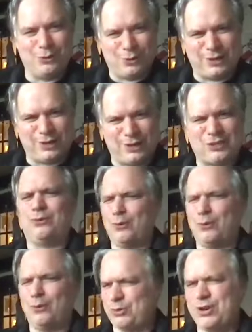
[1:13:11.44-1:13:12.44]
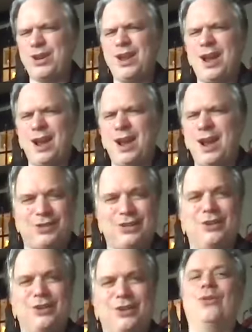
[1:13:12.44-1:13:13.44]
fun. You were like standing in front of it going,
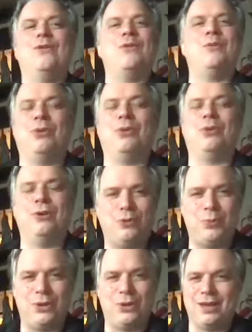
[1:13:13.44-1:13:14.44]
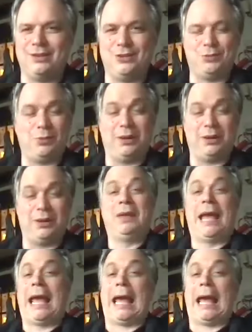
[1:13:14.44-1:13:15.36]
yes. And you know that if you put it through PA, it'd just be like,